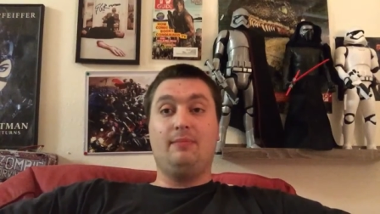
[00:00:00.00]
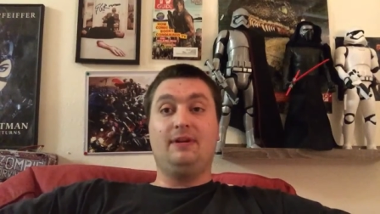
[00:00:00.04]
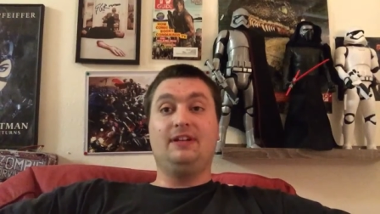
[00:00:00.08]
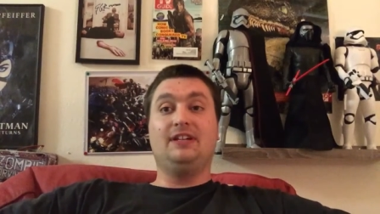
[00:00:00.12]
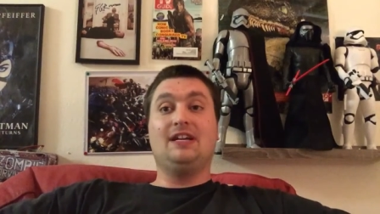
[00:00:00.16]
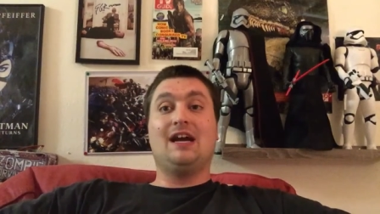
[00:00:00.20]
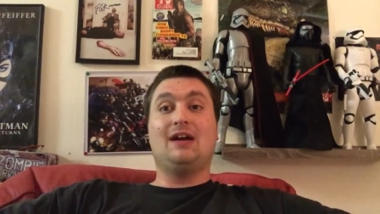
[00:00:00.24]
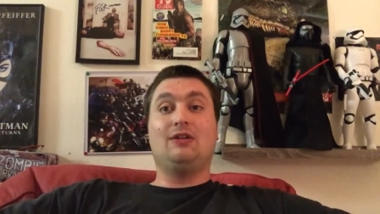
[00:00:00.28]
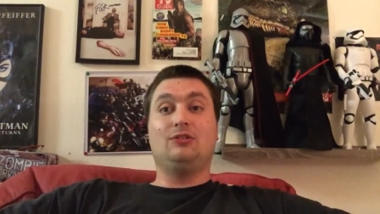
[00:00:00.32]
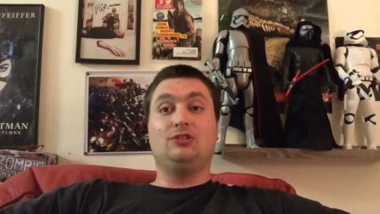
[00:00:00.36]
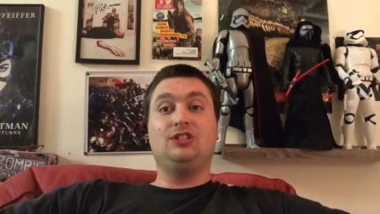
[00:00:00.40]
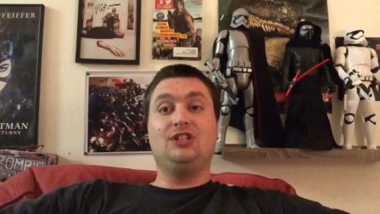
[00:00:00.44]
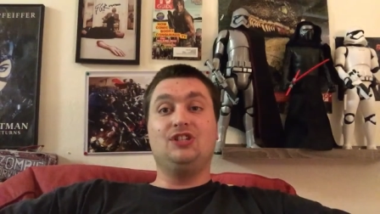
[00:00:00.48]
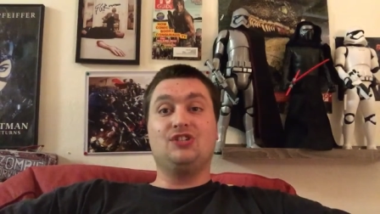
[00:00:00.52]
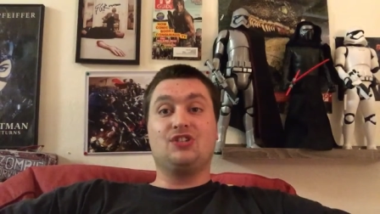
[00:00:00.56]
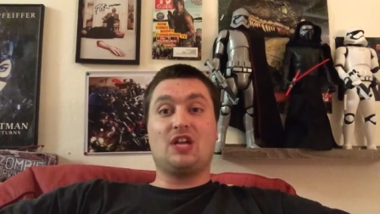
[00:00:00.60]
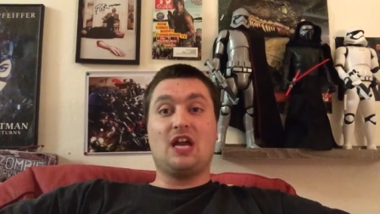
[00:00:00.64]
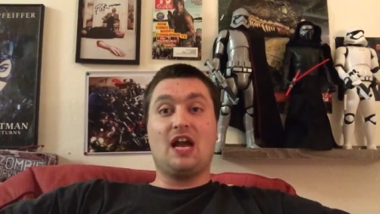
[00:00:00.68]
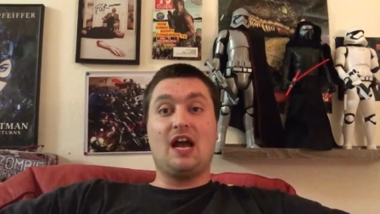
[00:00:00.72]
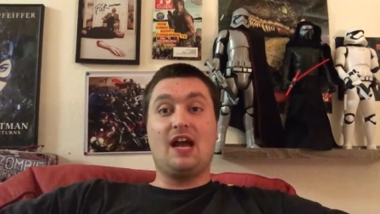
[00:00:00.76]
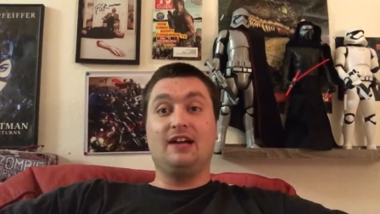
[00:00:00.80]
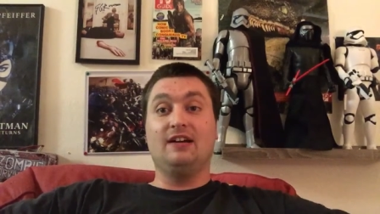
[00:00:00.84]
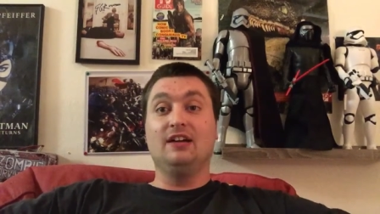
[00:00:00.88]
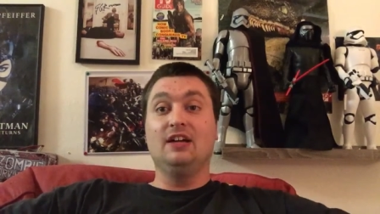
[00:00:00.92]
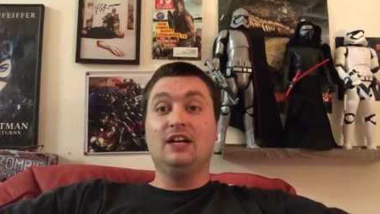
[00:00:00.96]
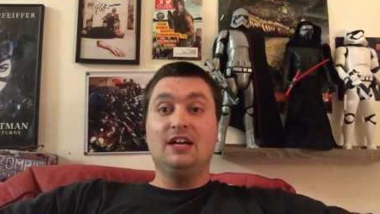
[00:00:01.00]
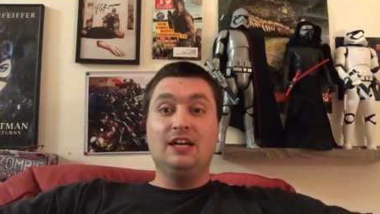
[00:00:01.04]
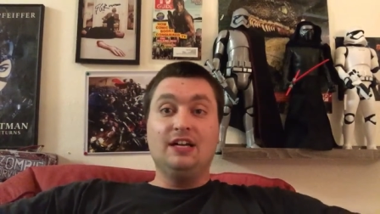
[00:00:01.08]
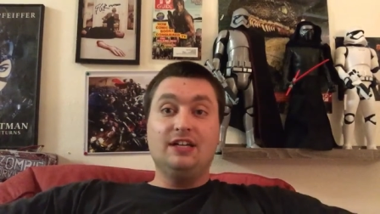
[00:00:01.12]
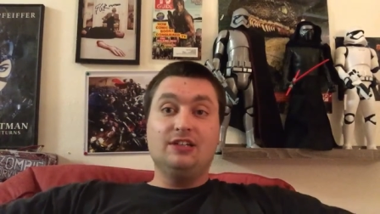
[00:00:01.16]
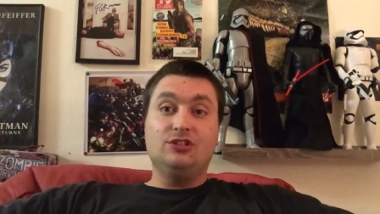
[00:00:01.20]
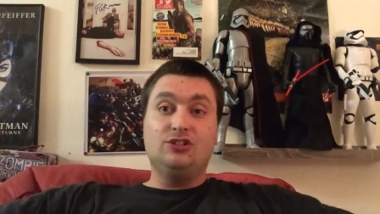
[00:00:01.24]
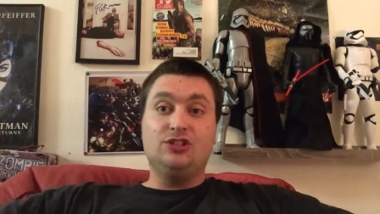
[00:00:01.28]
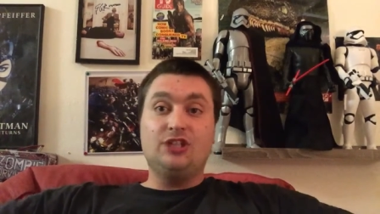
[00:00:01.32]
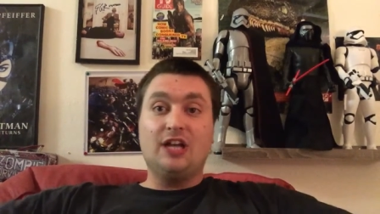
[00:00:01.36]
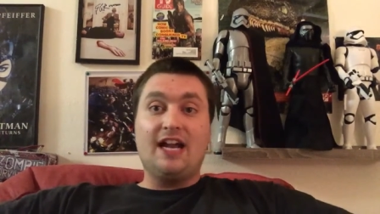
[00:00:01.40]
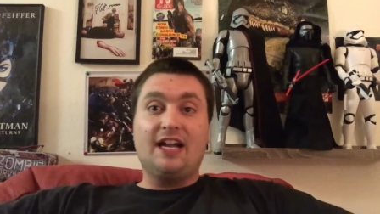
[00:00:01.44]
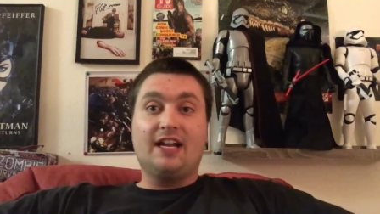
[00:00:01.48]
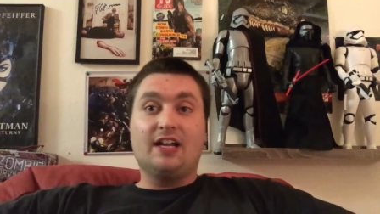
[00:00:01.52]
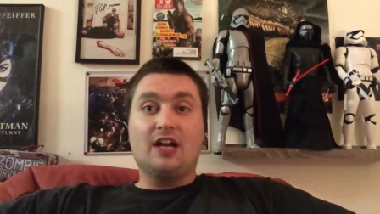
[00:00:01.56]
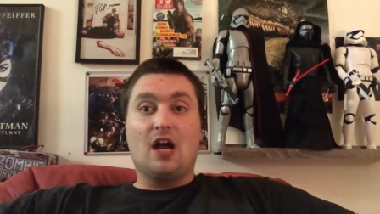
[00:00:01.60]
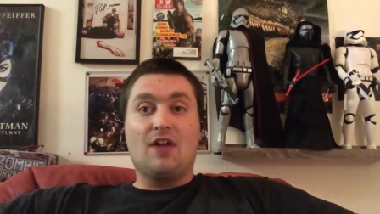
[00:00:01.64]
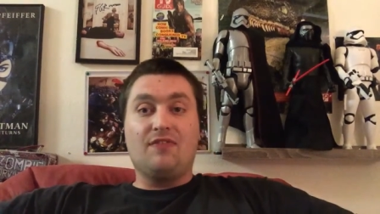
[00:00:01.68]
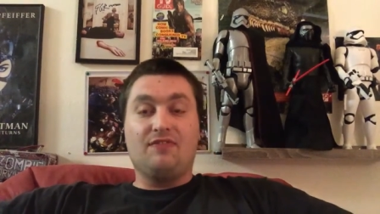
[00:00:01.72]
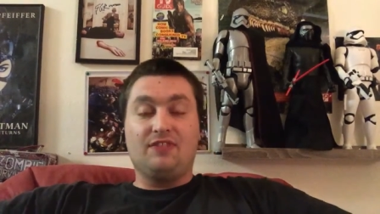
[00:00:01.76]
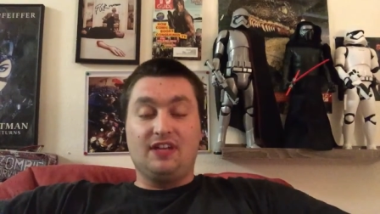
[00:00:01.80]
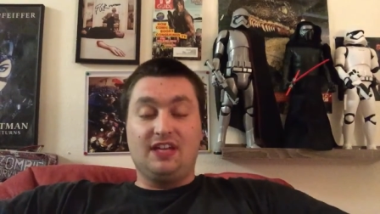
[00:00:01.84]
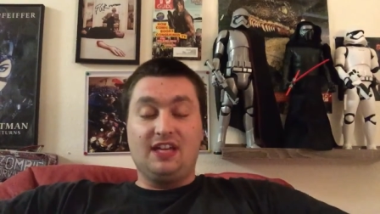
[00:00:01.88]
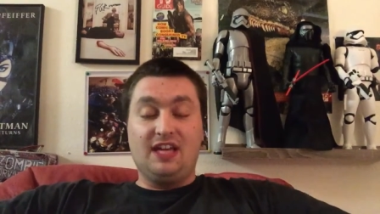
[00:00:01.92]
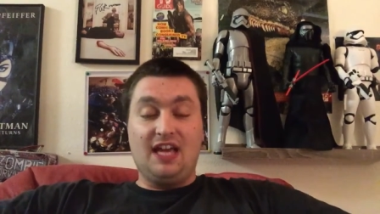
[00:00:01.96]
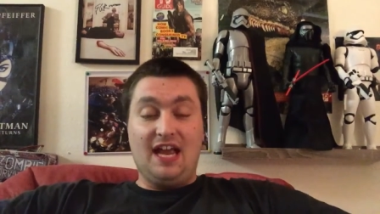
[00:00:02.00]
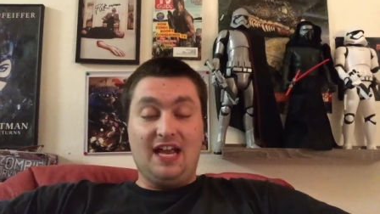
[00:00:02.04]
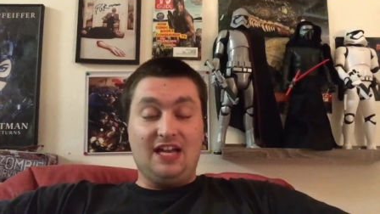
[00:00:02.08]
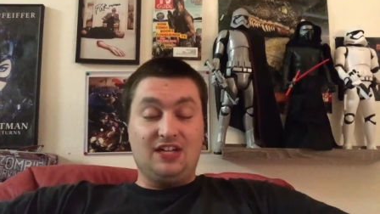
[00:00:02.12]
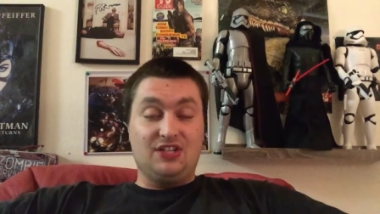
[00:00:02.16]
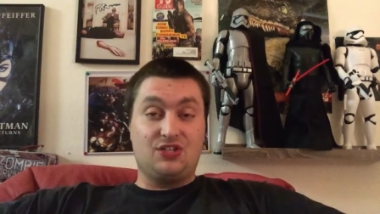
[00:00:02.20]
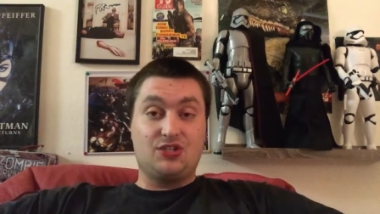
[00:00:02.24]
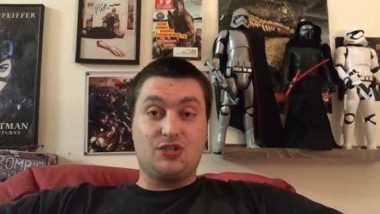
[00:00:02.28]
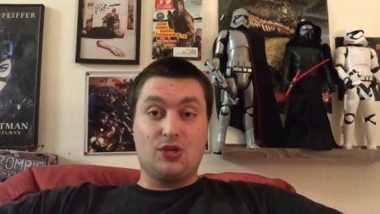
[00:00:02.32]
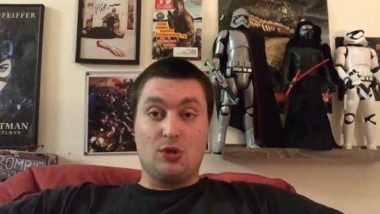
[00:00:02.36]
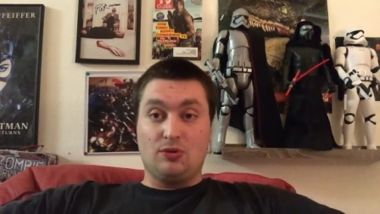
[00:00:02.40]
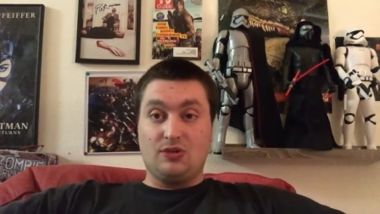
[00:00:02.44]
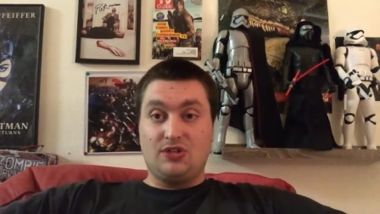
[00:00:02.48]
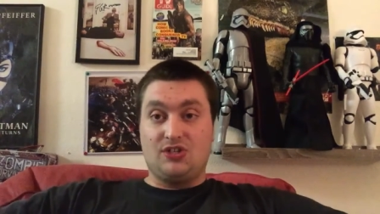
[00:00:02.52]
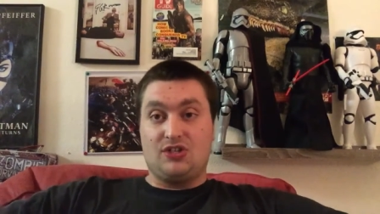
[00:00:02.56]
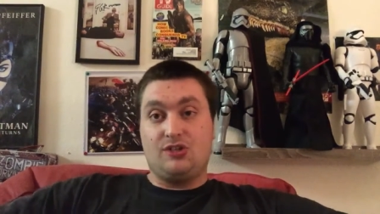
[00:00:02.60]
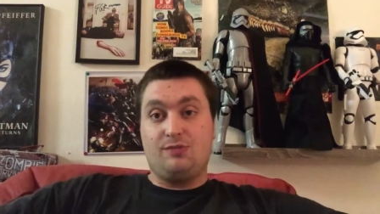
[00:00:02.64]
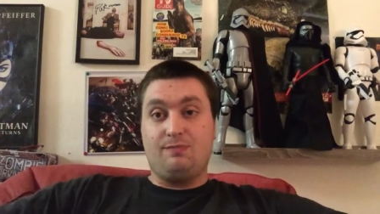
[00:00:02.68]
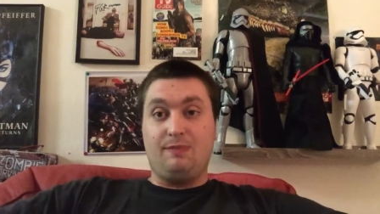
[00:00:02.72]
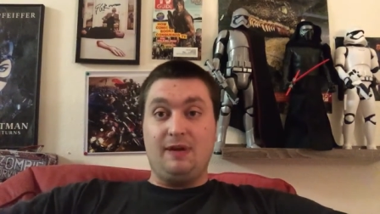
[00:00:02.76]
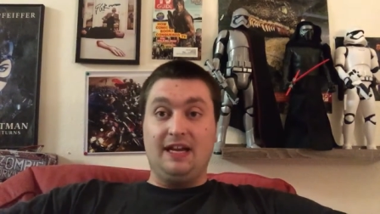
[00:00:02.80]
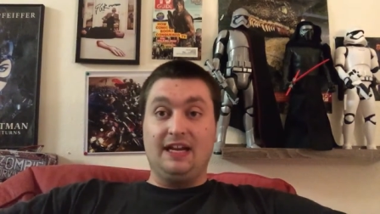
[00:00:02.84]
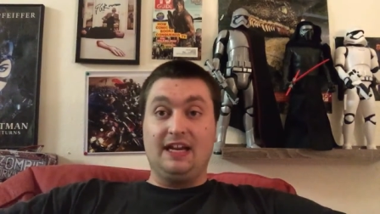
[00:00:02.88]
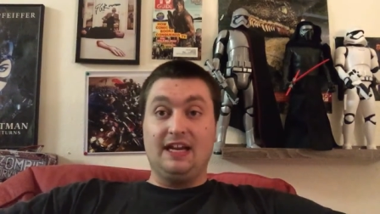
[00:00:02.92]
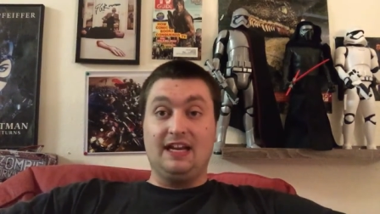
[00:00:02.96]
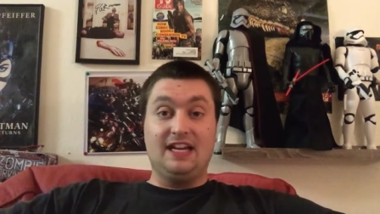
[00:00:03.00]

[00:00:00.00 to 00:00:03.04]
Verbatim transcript: And now she's got Jake on the case, so to speak.